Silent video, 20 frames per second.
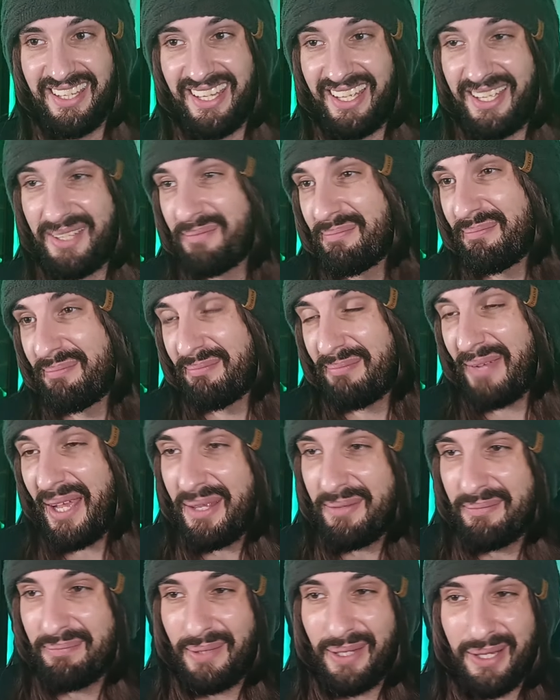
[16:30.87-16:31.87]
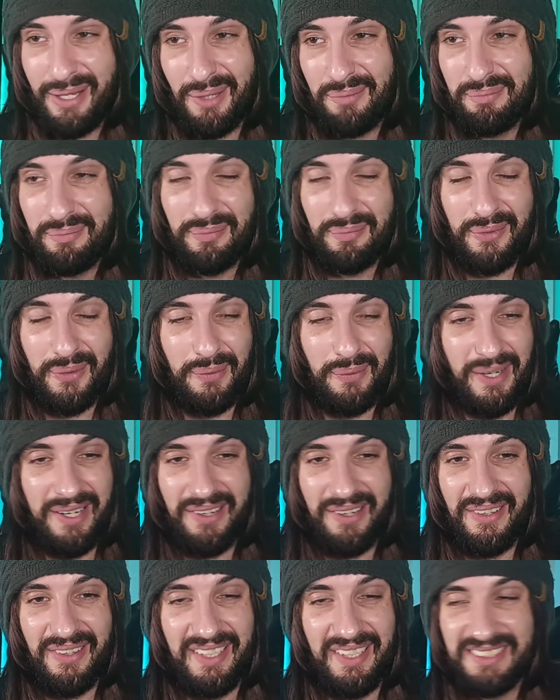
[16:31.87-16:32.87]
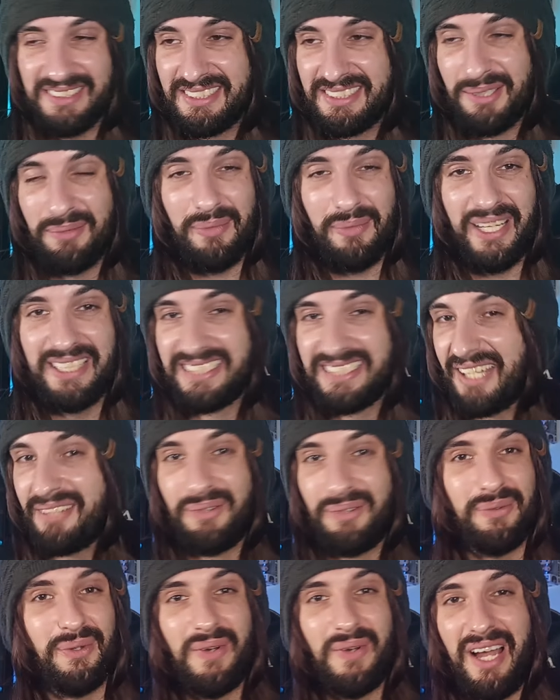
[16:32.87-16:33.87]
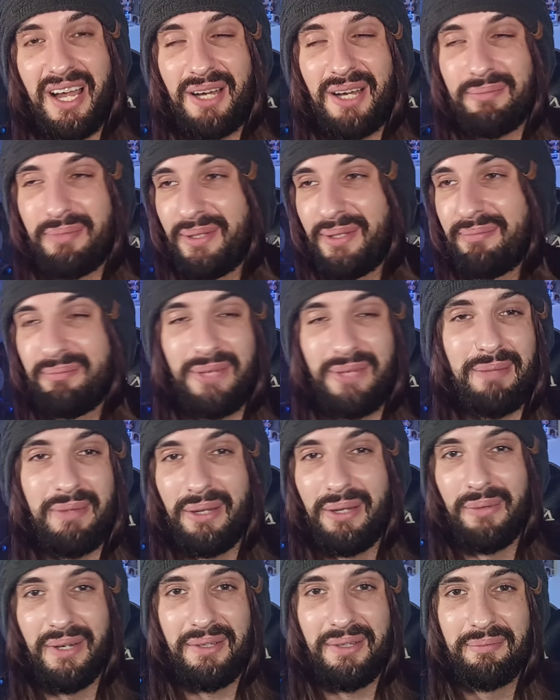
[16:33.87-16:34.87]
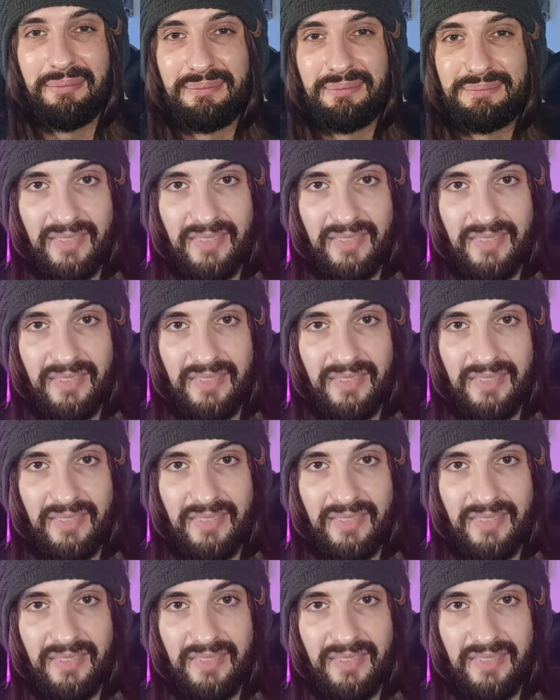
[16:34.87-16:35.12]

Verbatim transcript: it might become quicker in some ways. I don't know how, but maybe it will.